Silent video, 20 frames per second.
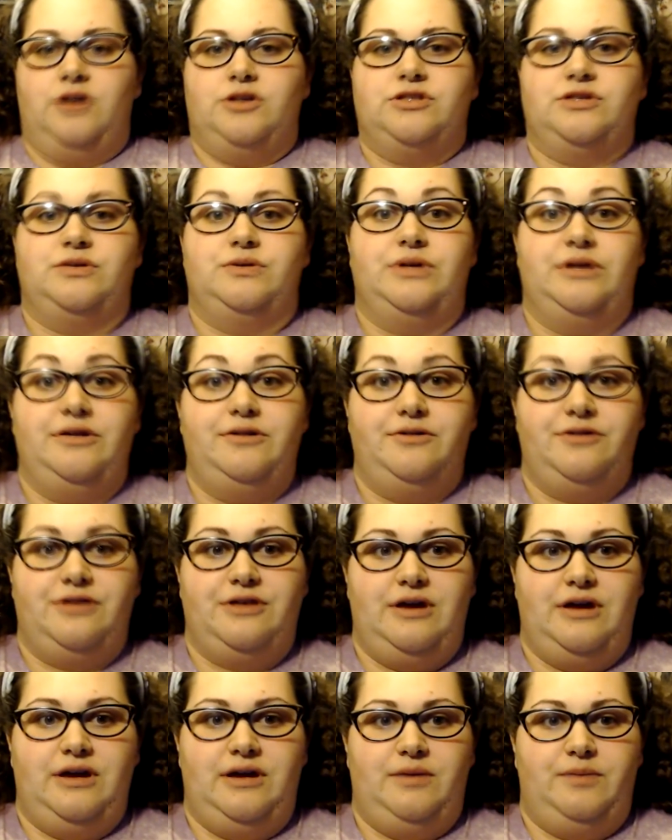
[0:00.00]
So another
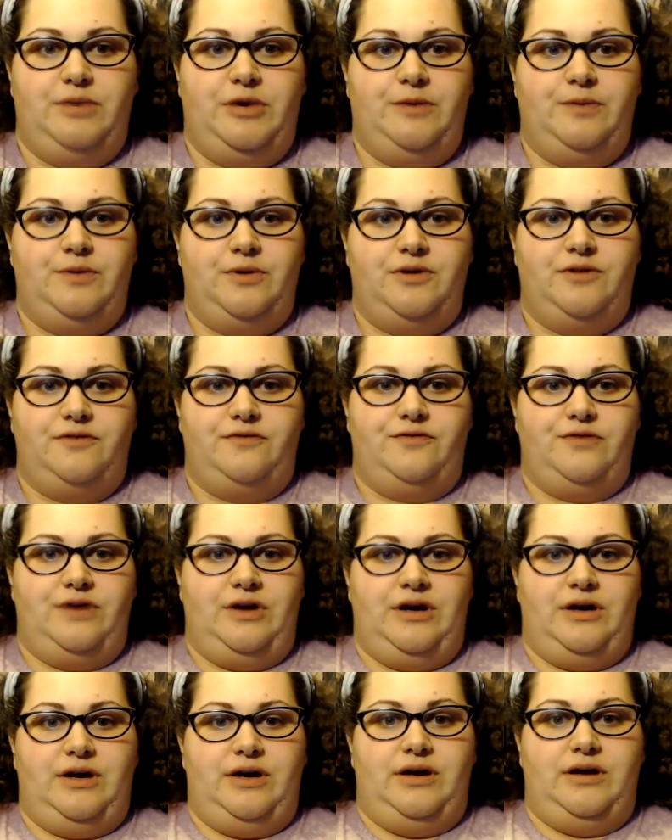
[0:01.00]
thing people have
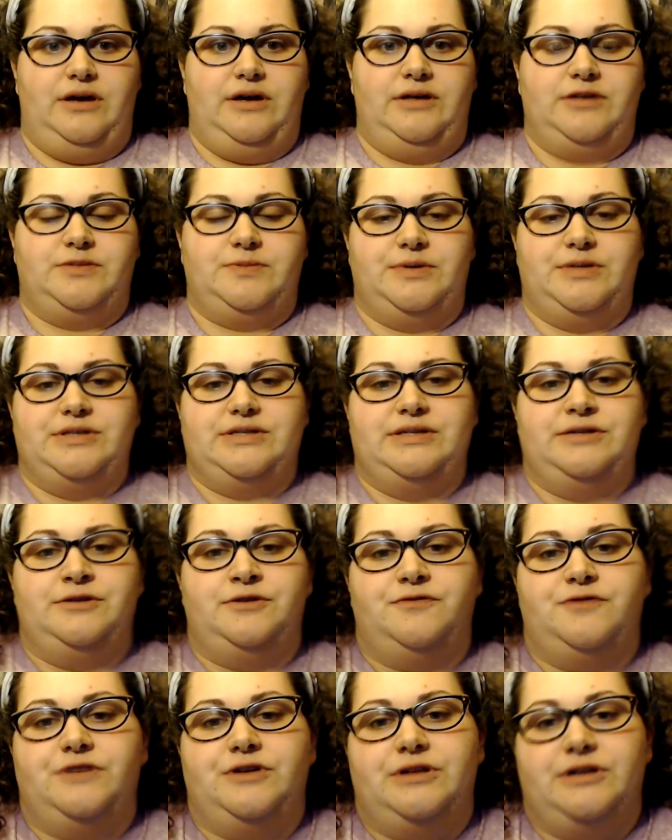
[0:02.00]
expressed
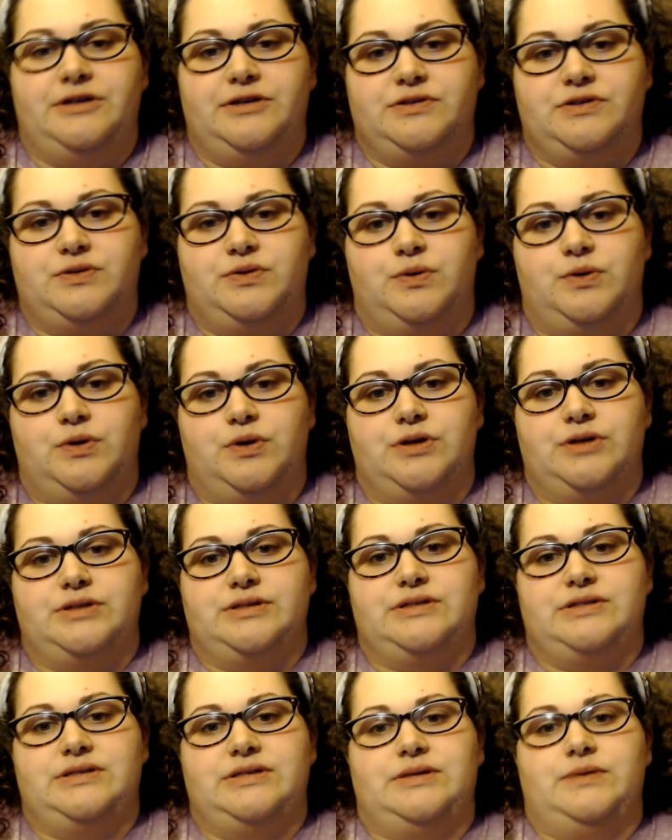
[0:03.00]
ill feelings
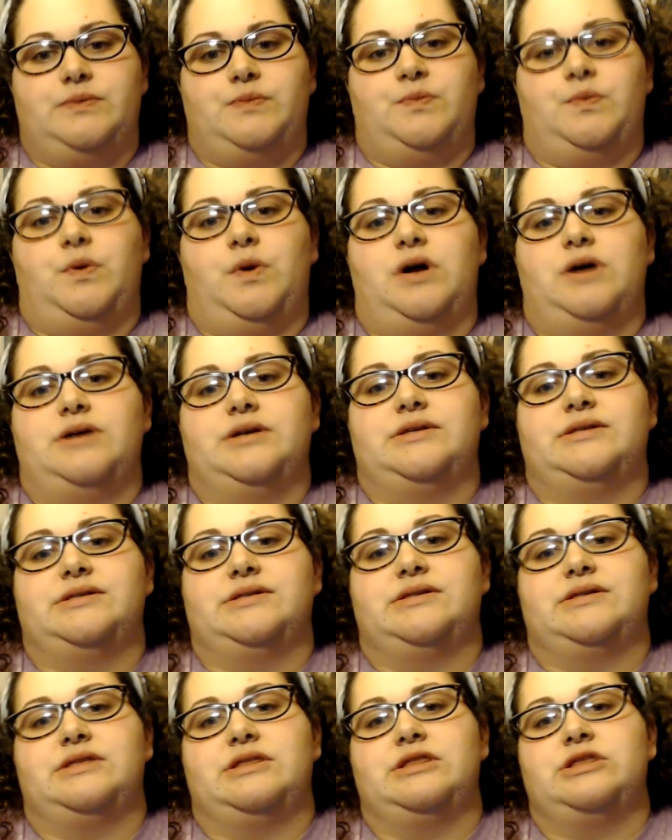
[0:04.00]
towards
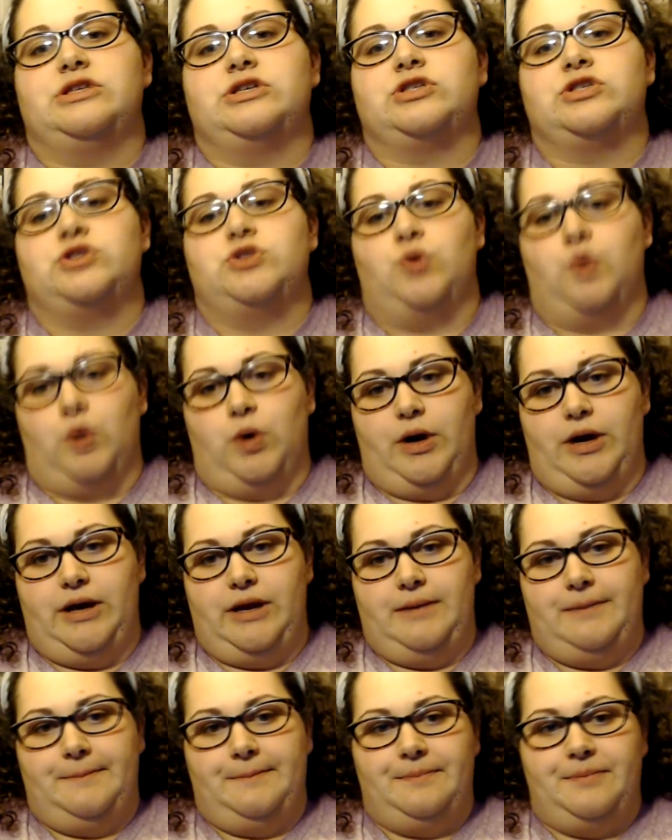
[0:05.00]
was the
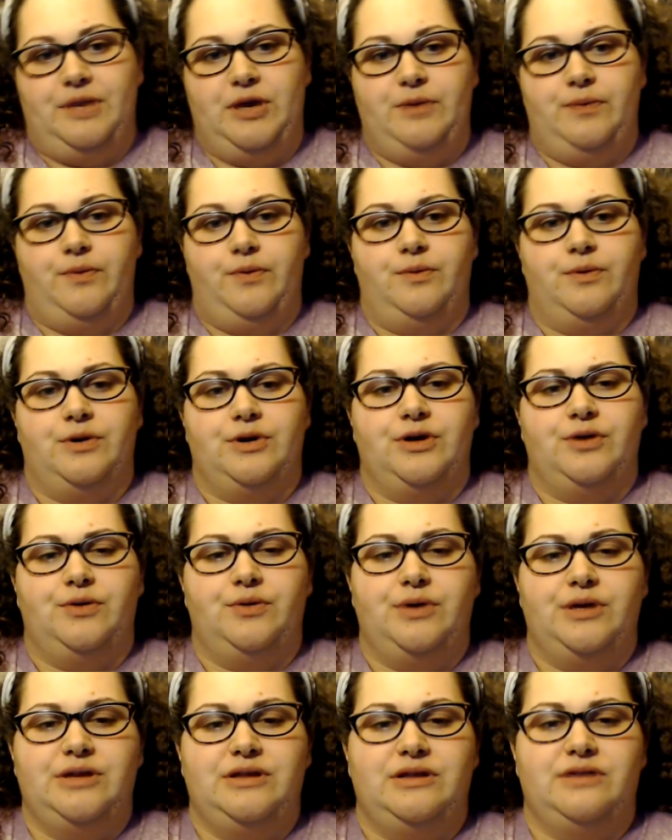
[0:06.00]
story. People were
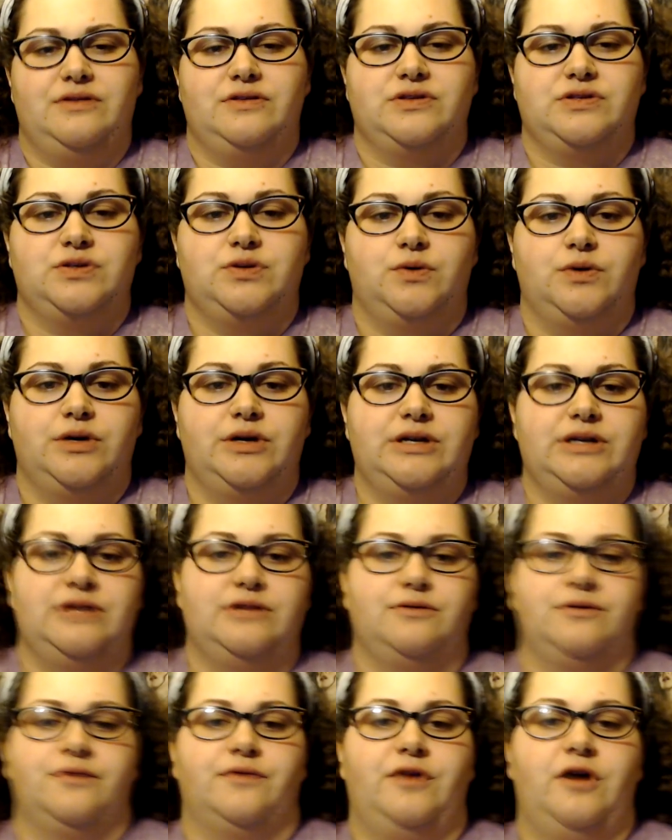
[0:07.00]
annoyed that the story
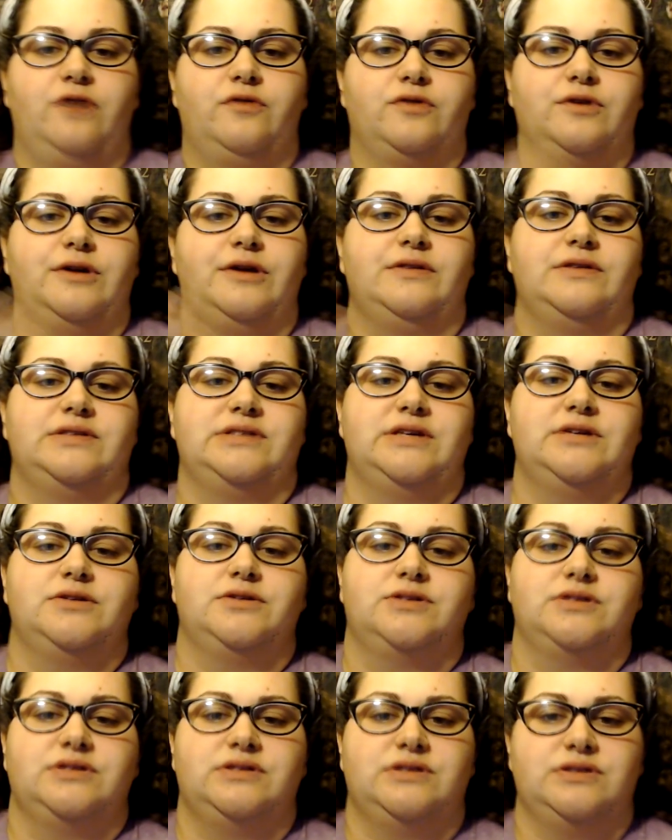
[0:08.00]
didn't revolve around the
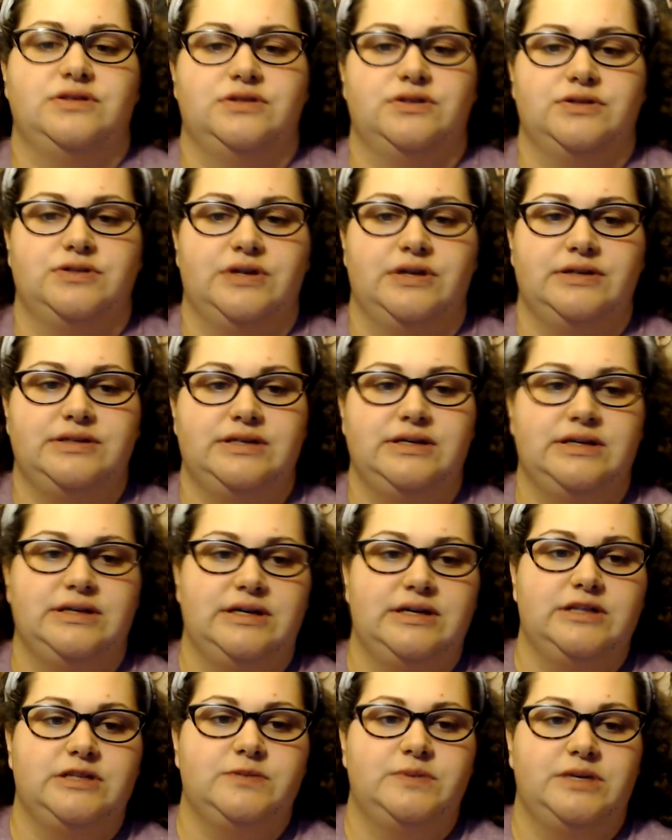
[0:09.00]
Sanderson sisters hunting
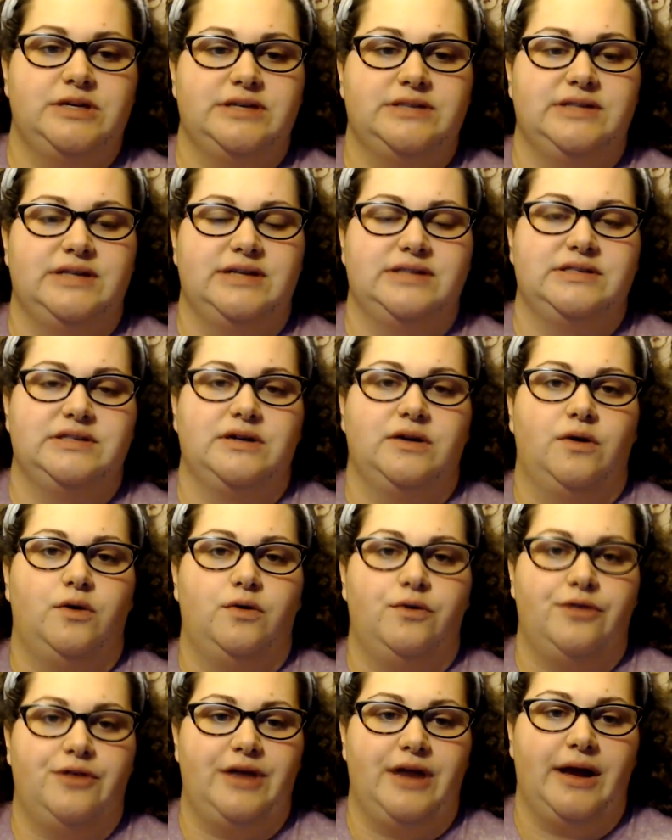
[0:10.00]
kids, because that's their
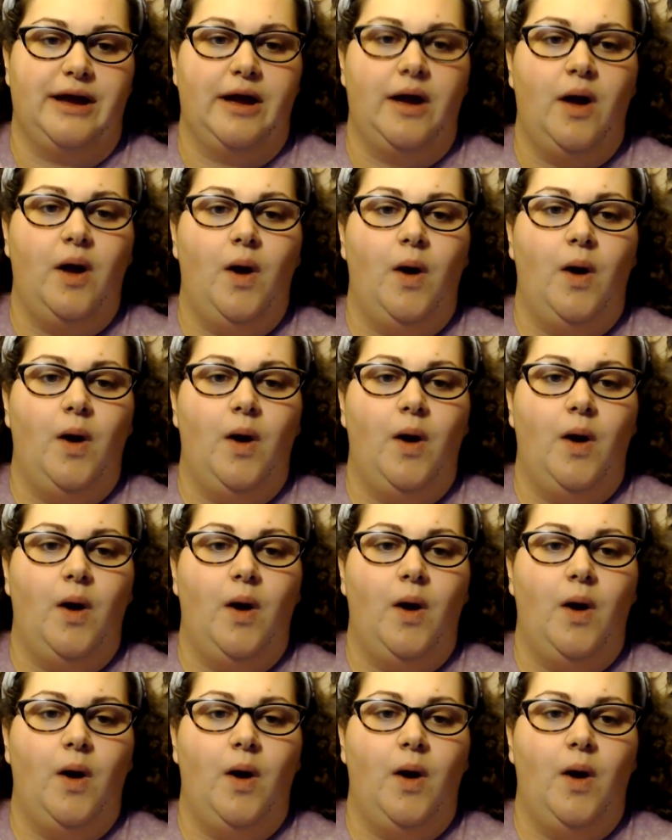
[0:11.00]
whole thing.